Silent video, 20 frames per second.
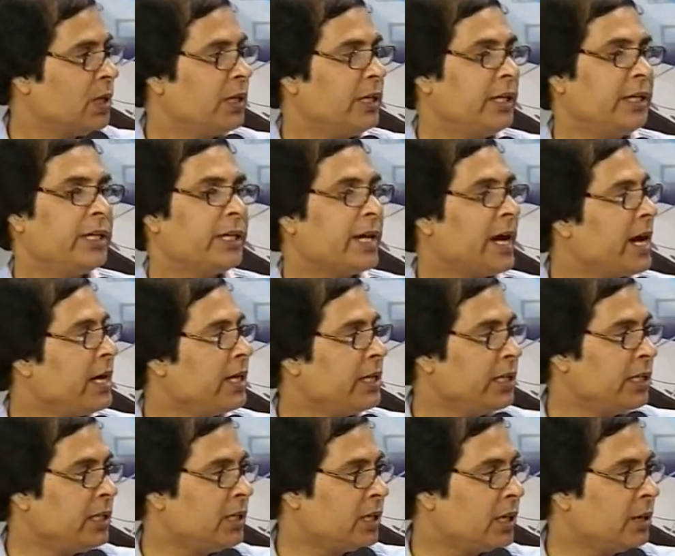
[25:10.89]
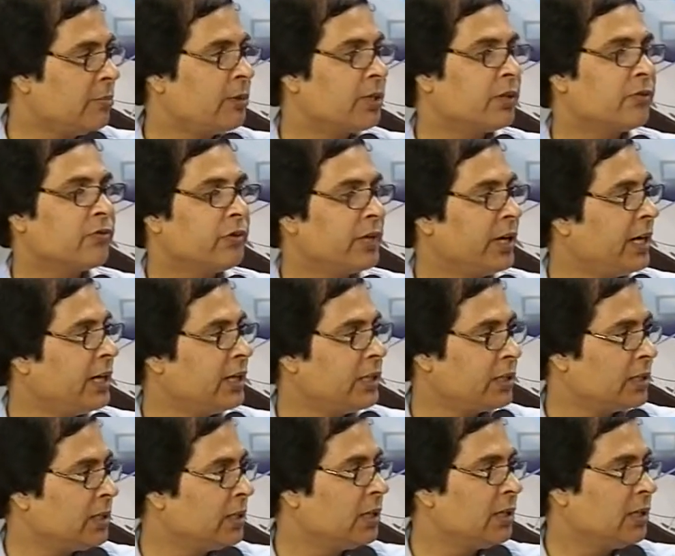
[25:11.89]
in canteen, among
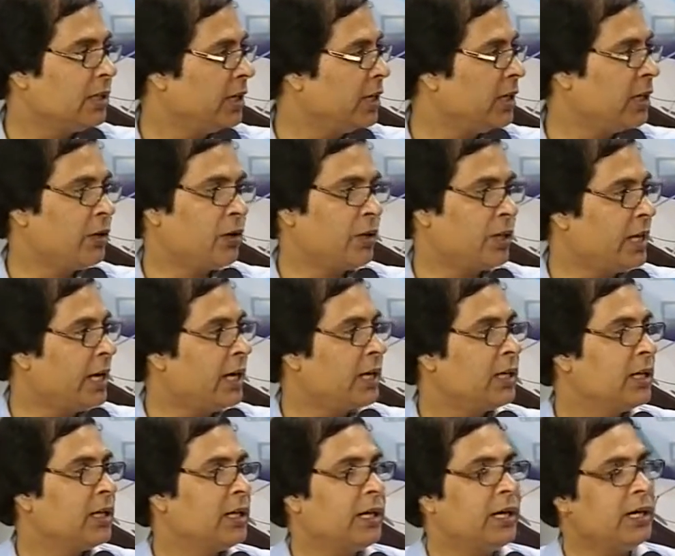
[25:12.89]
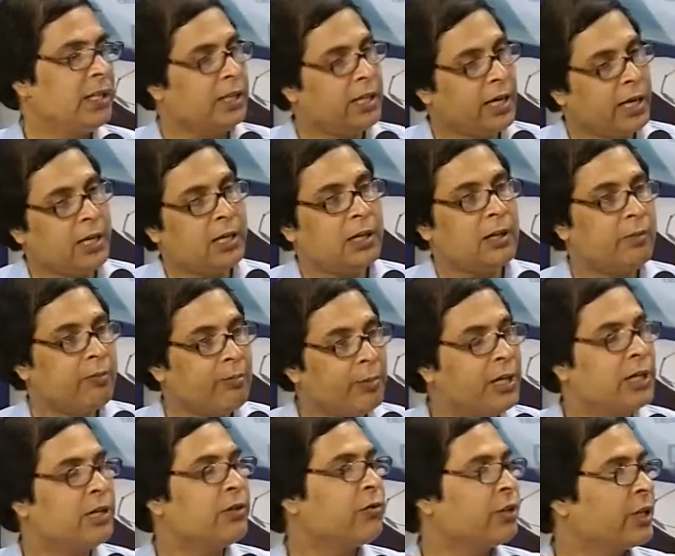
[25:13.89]
friends and all that, and then
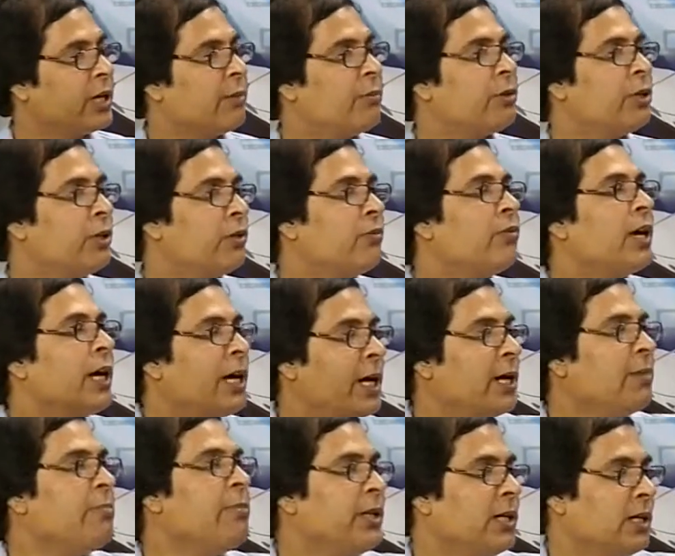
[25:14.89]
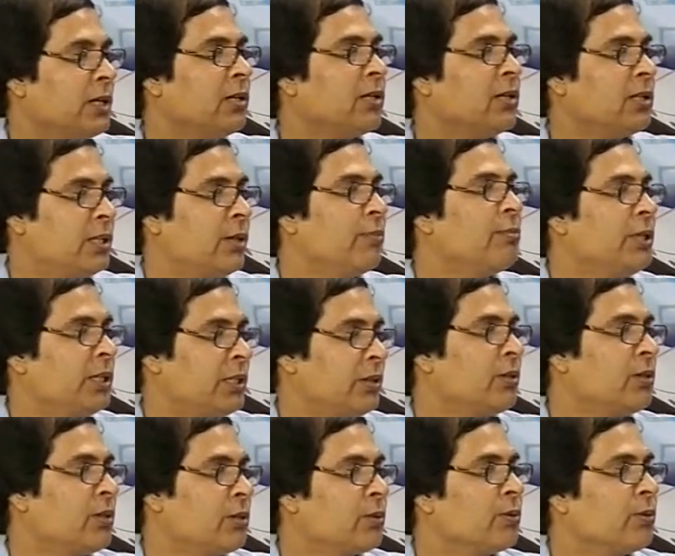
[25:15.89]
build vocabulary of academic subjects
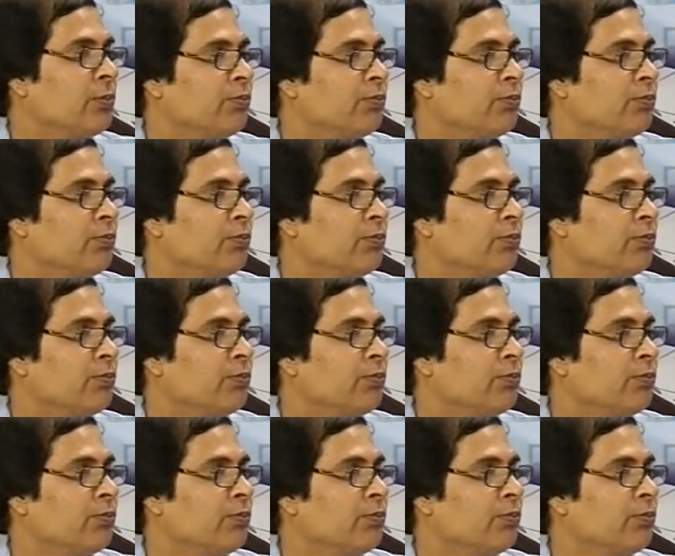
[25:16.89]
also.